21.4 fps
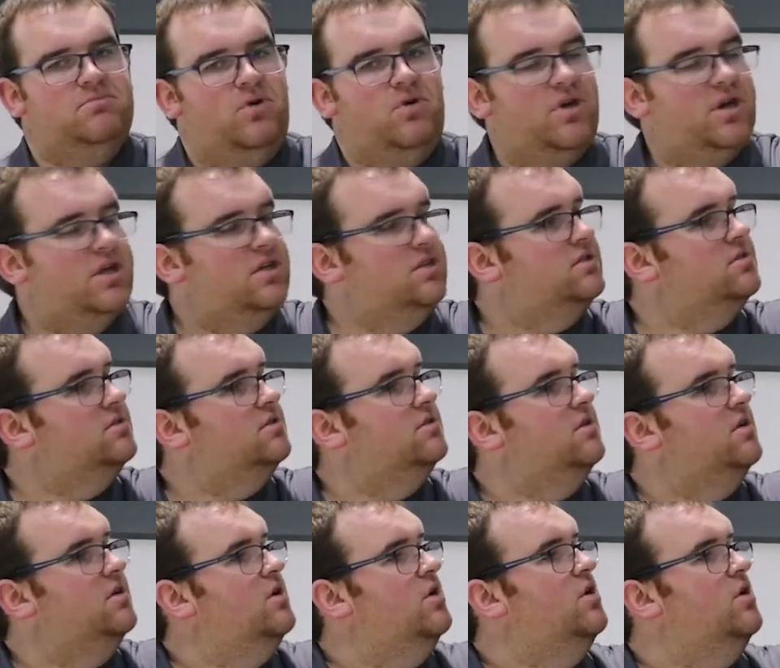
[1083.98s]
point,
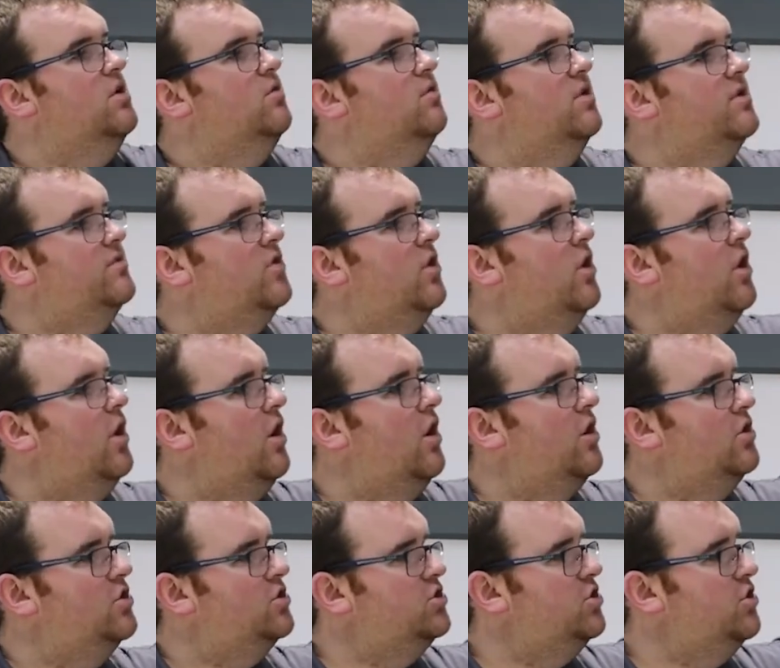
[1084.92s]
we've got
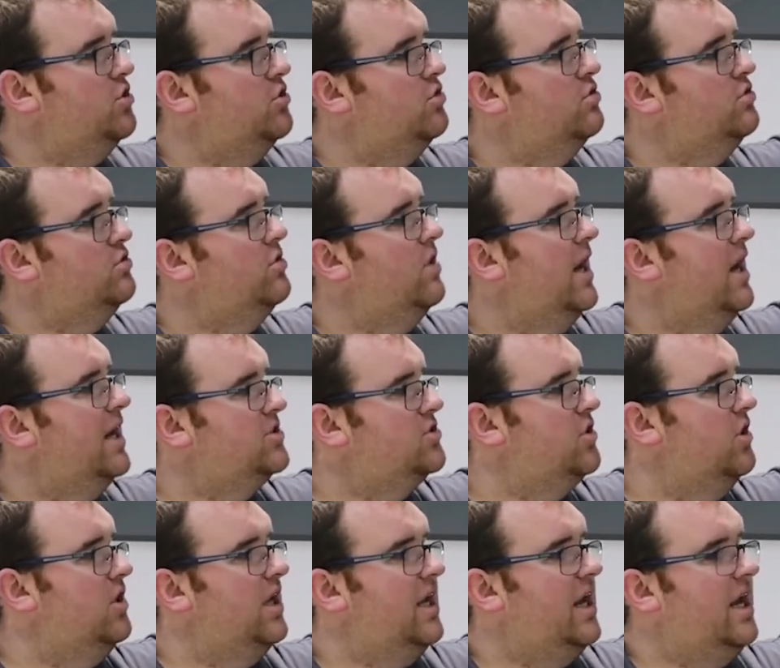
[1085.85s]
our 2
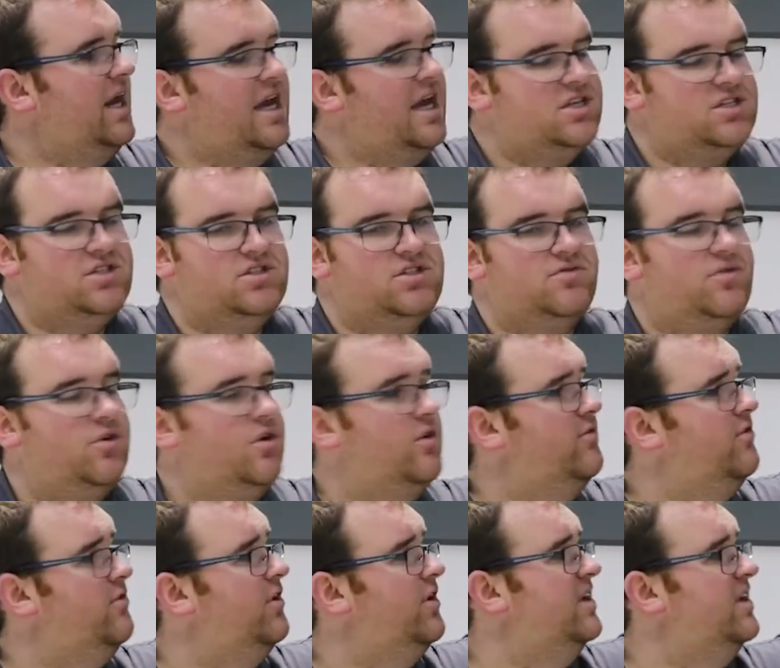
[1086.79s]
hydraulic connections for our
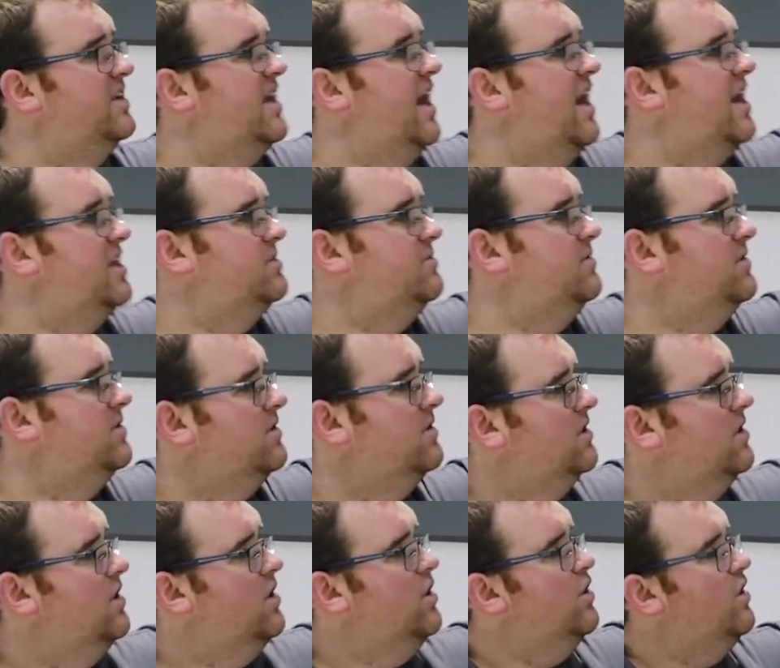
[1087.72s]
front attachment,
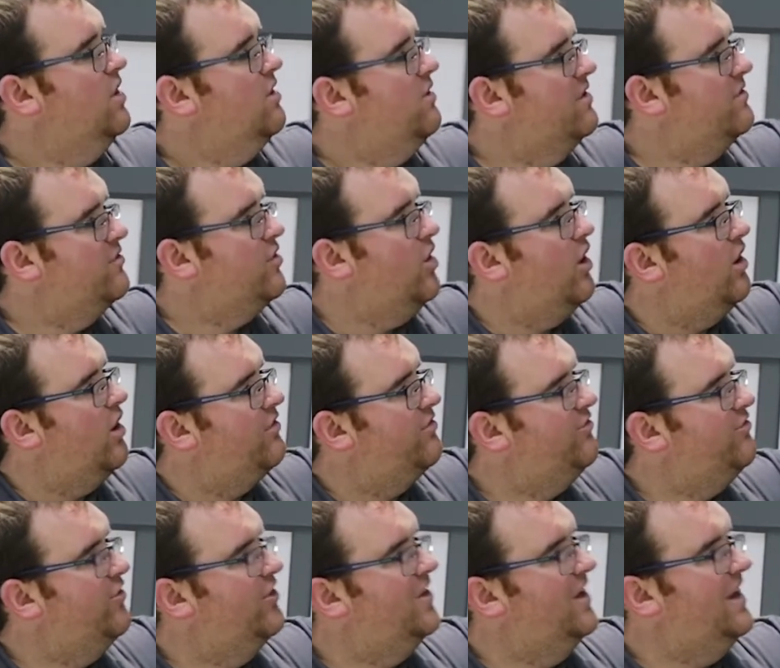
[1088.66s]
we've got our
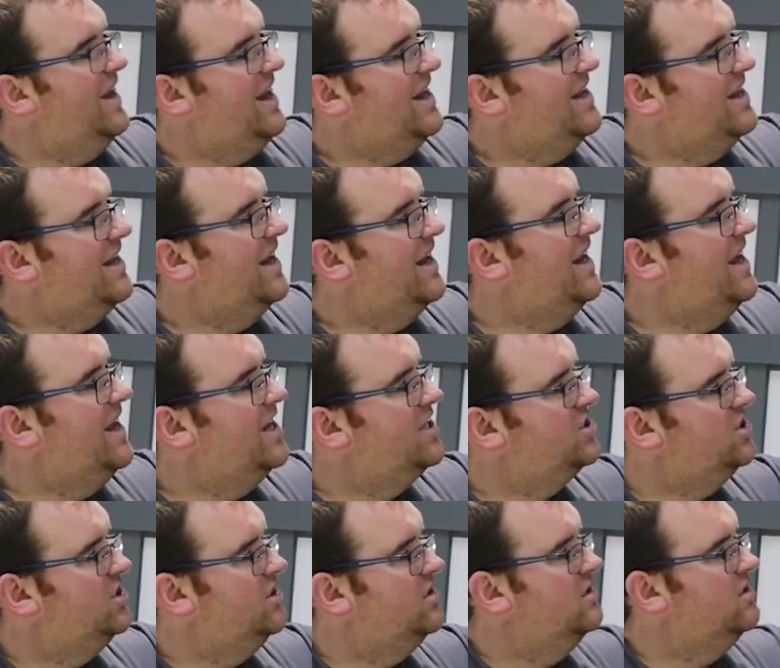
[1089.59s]
front light
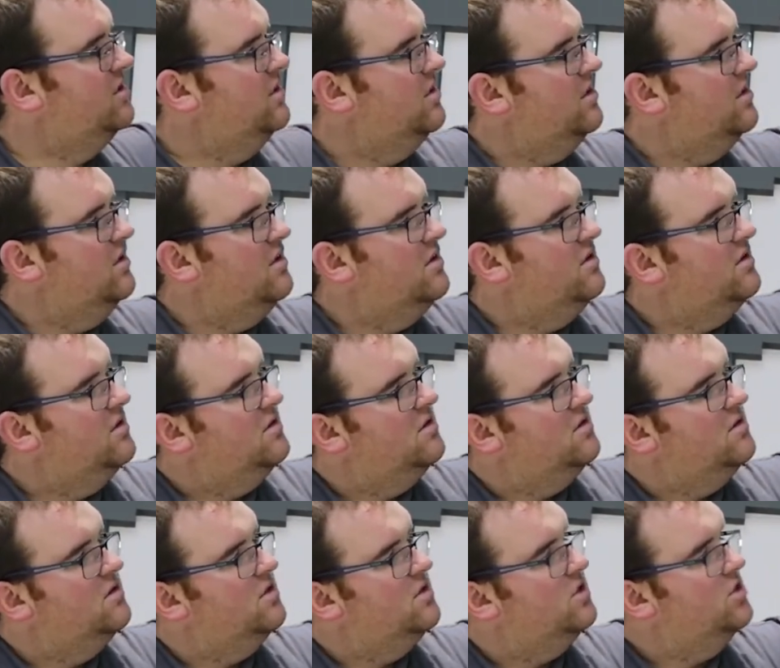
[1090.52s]
connection,
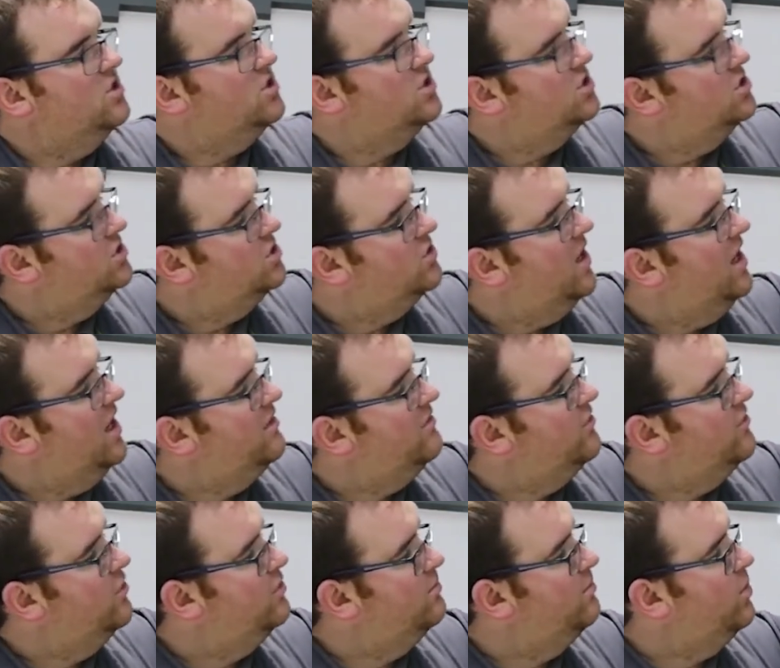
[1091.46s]
12
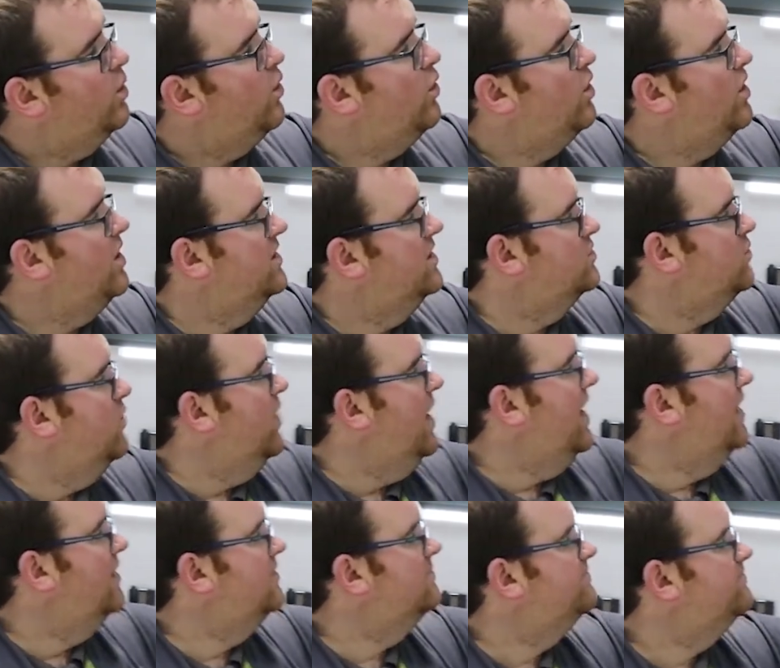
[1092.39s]
volt port as
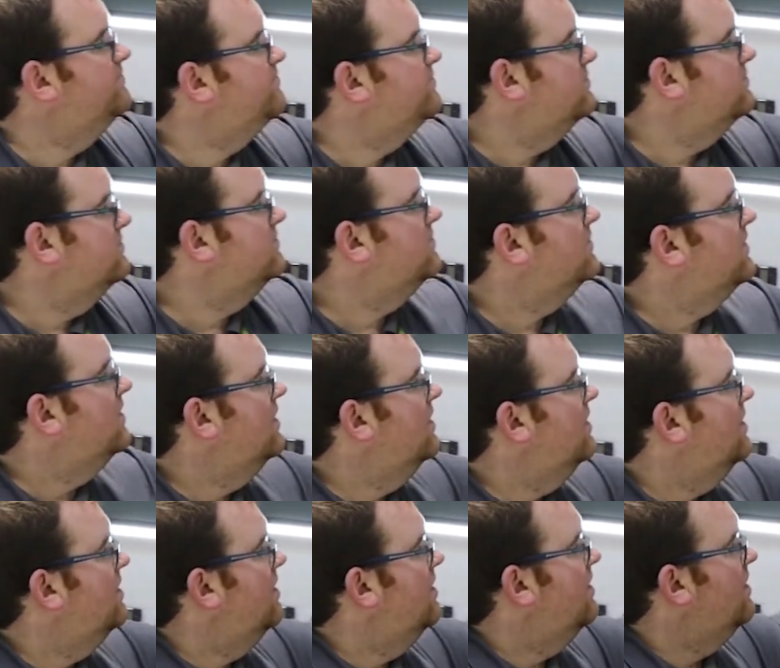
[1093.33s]
well,
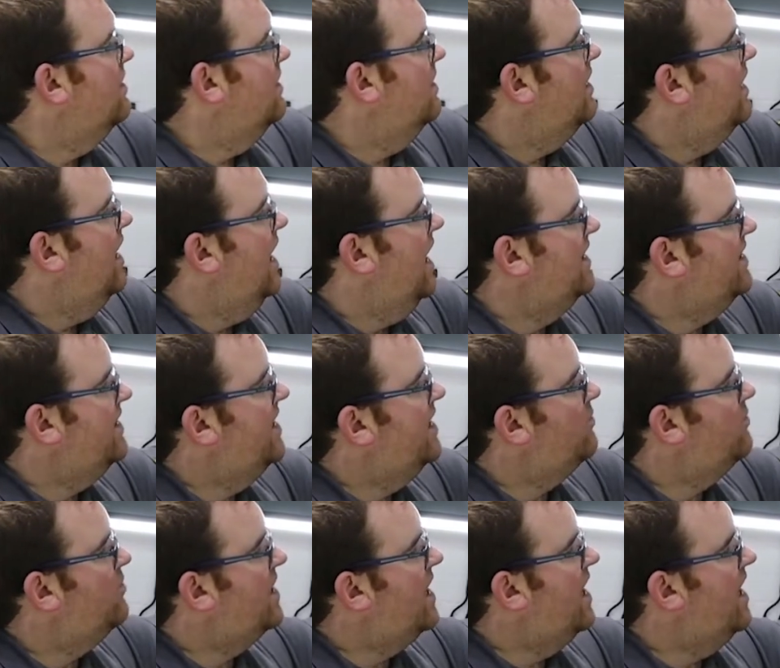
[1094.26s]
and
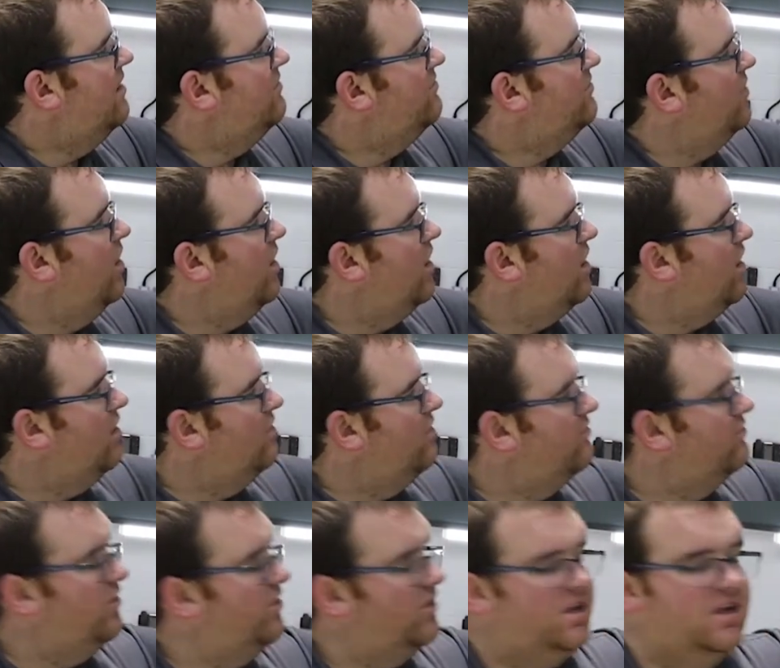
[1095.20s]
then we have our
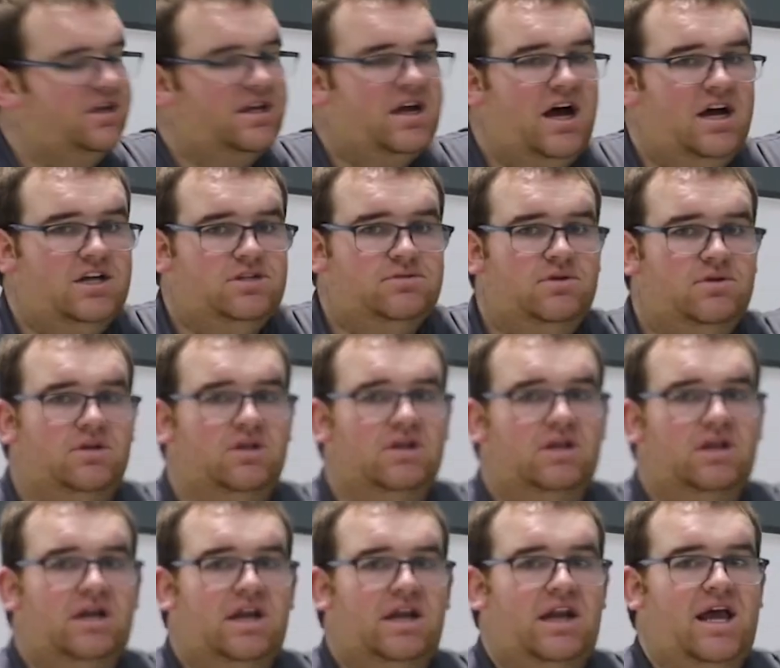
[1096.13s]
front attachment
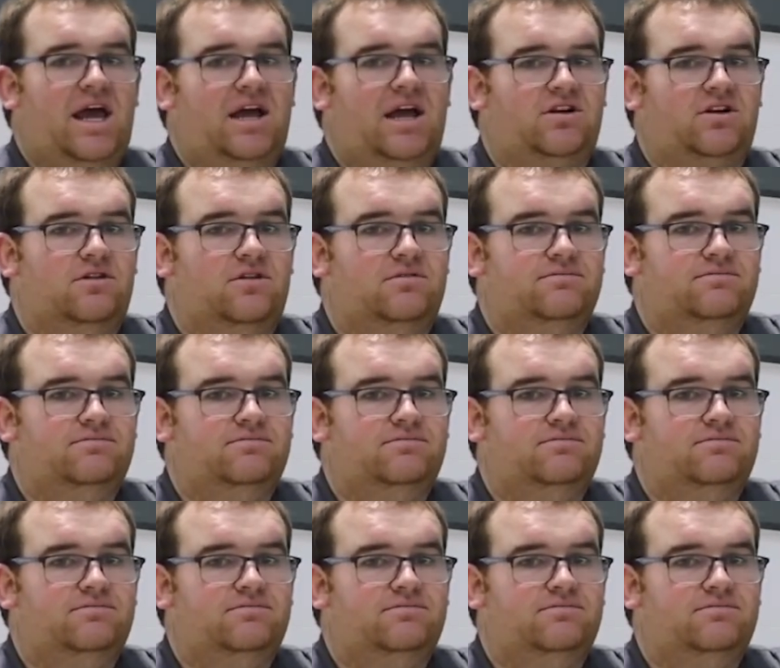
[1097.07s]
connector.